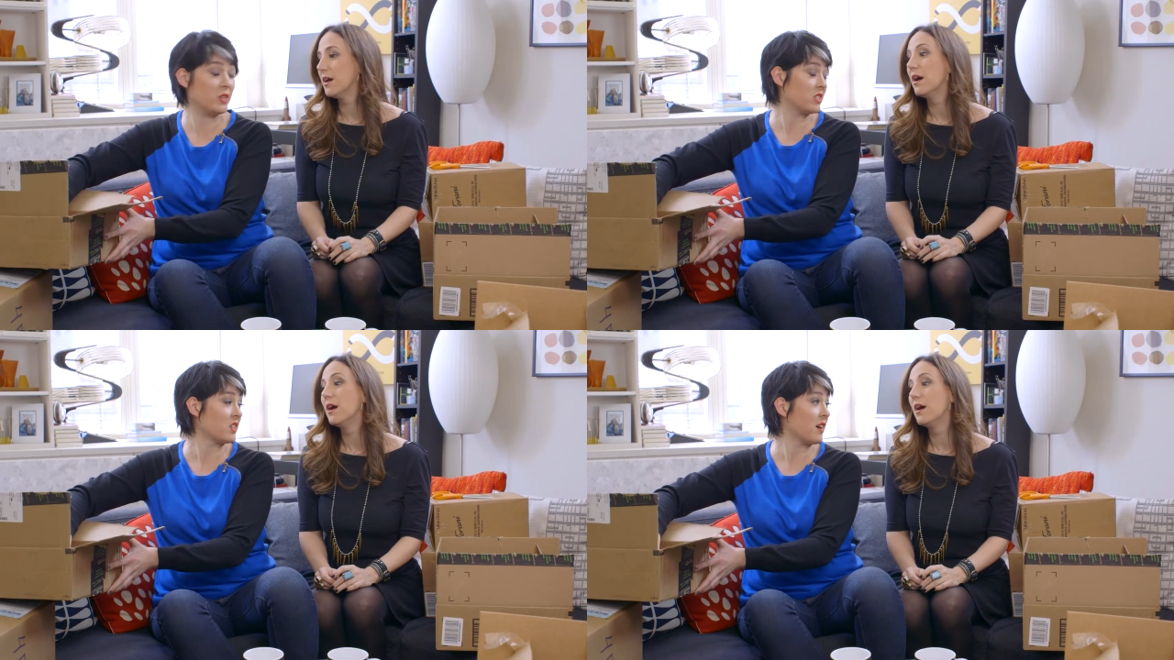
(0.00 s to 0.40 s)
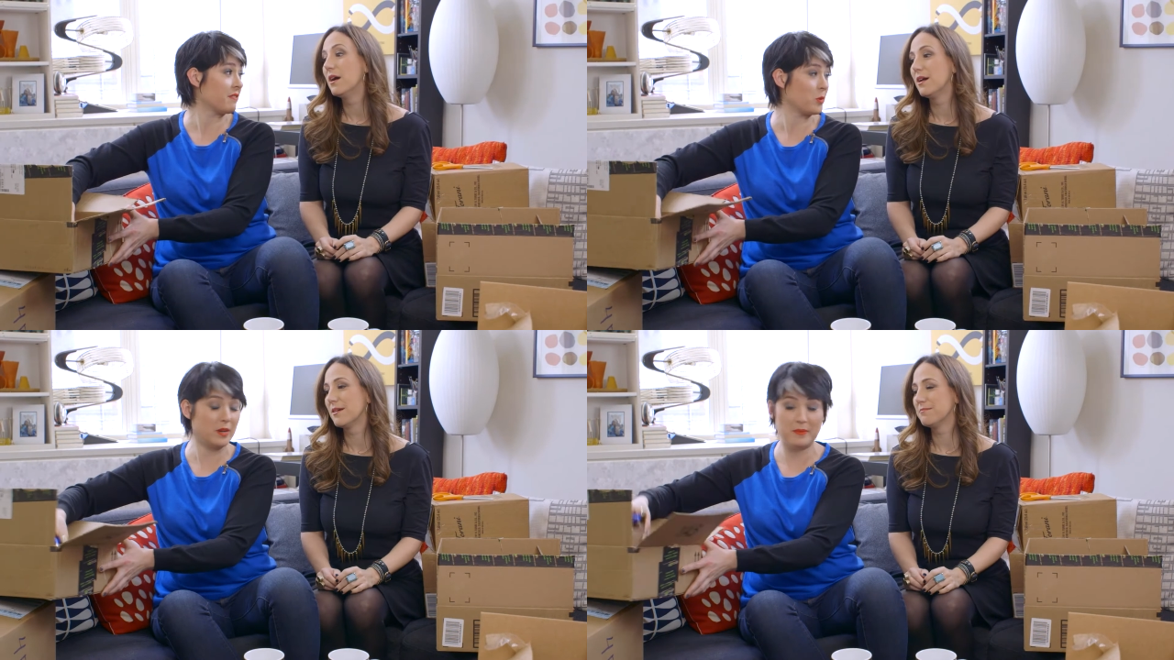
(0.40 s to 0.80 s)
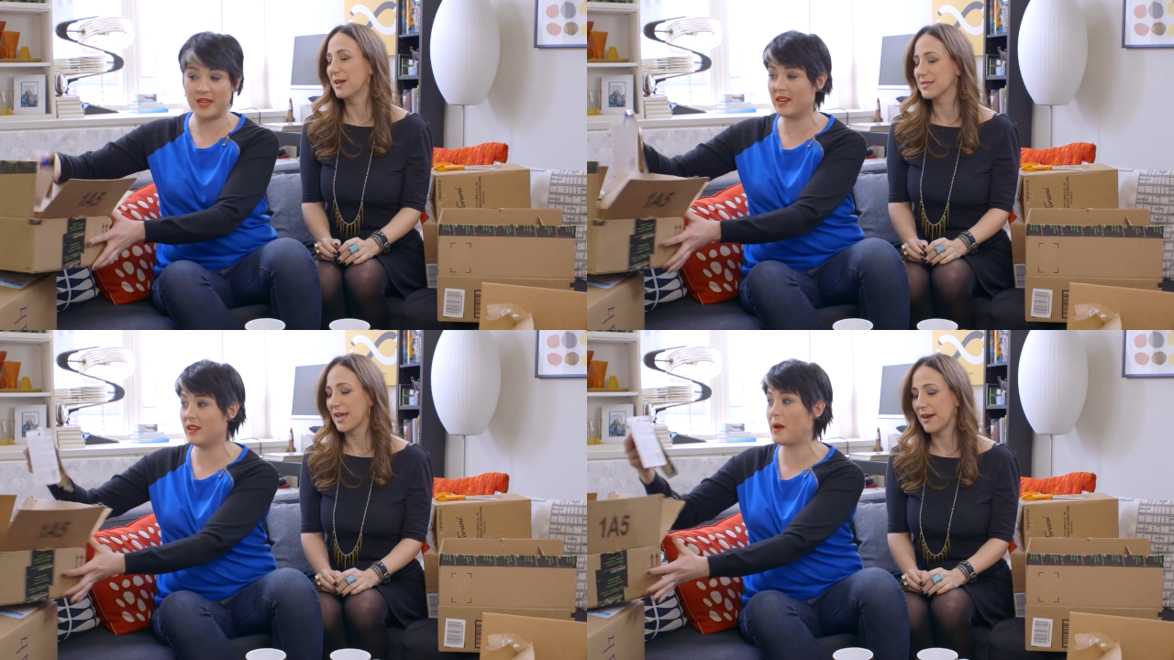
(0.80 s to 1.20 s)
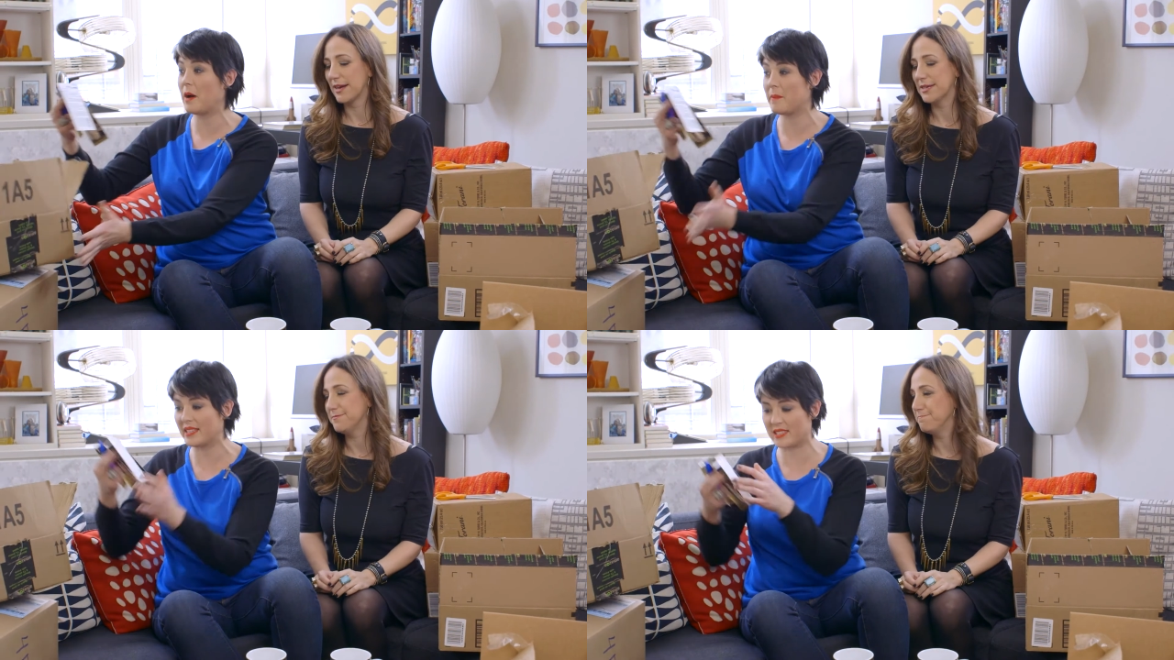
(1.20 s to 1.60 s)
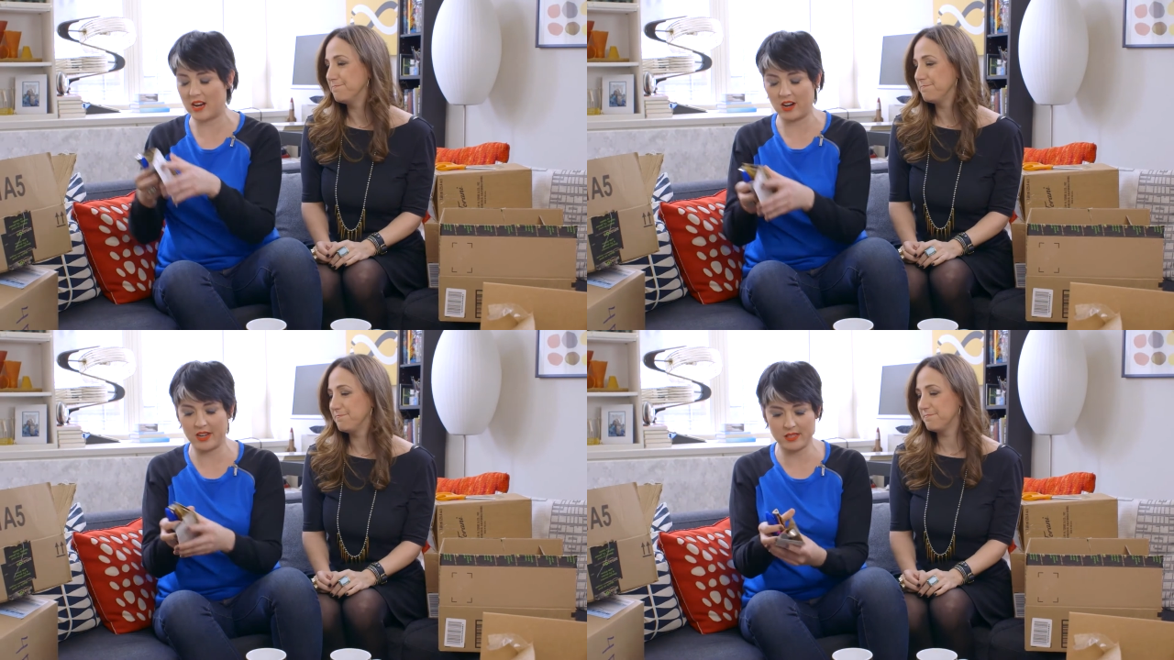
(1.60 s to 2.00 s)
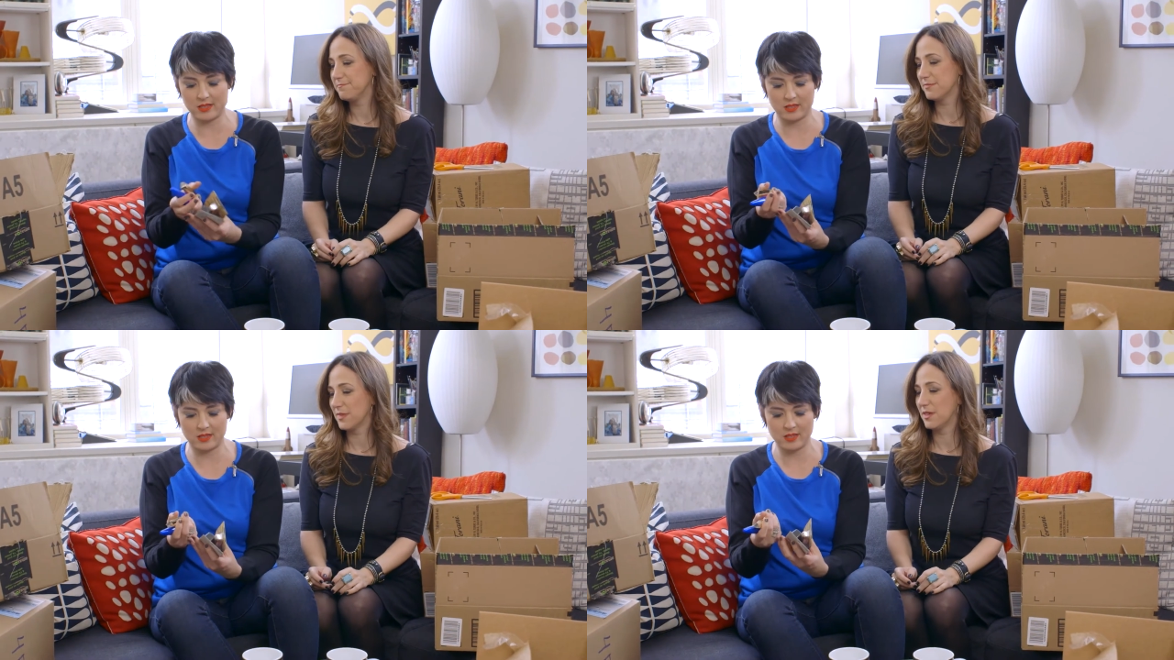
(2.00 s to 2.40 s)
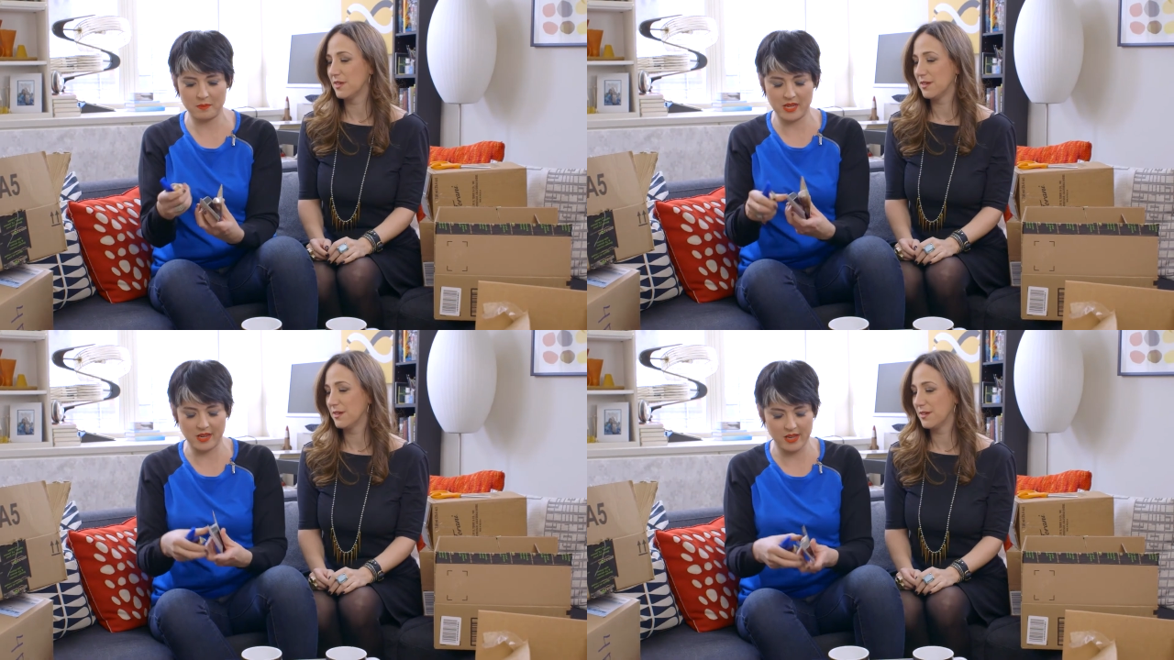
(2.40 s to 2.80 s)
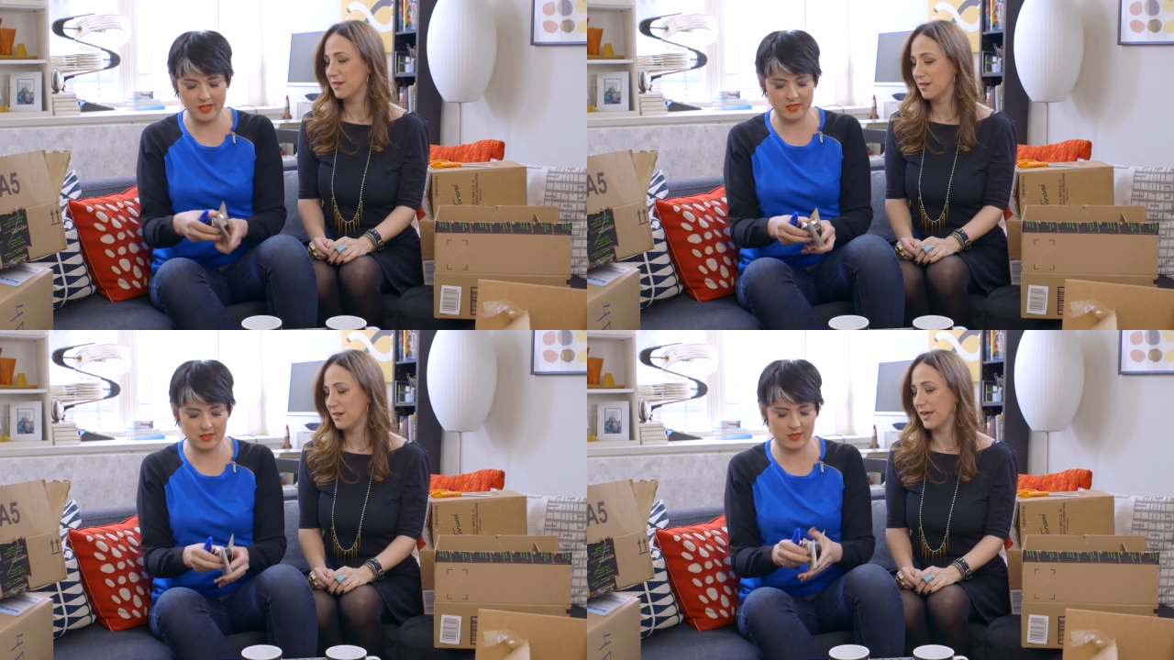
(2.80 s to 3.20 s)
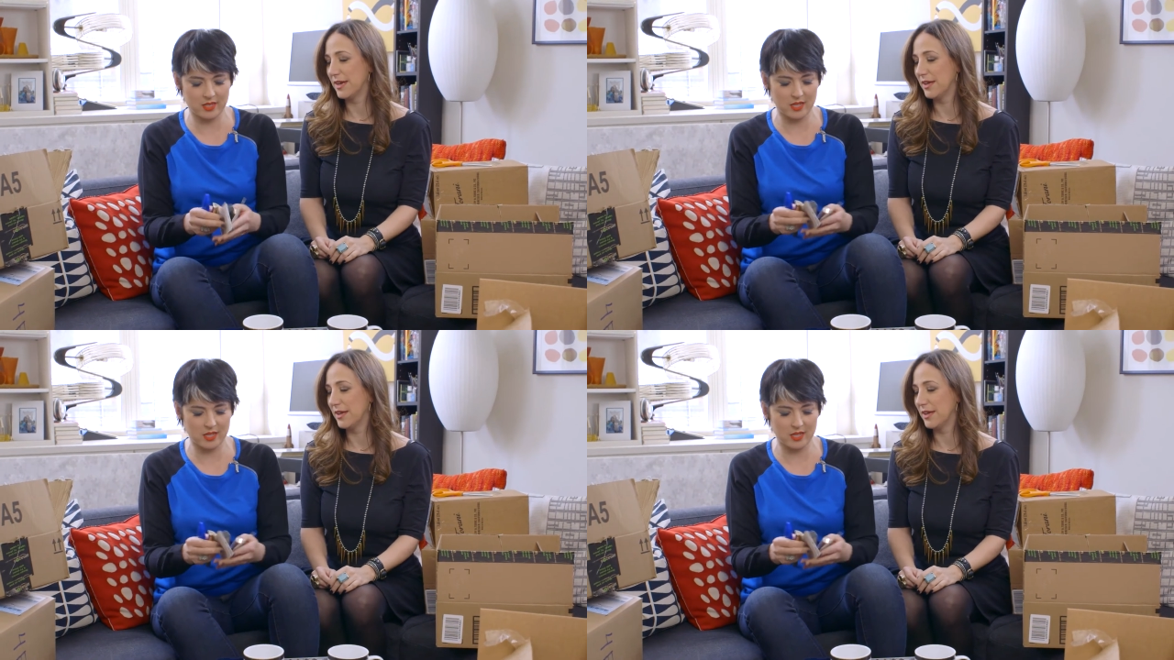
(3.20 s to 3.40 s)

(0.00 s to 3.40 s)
Speaker 1: we just talk for one minute Mascara. about mascaras? Because know,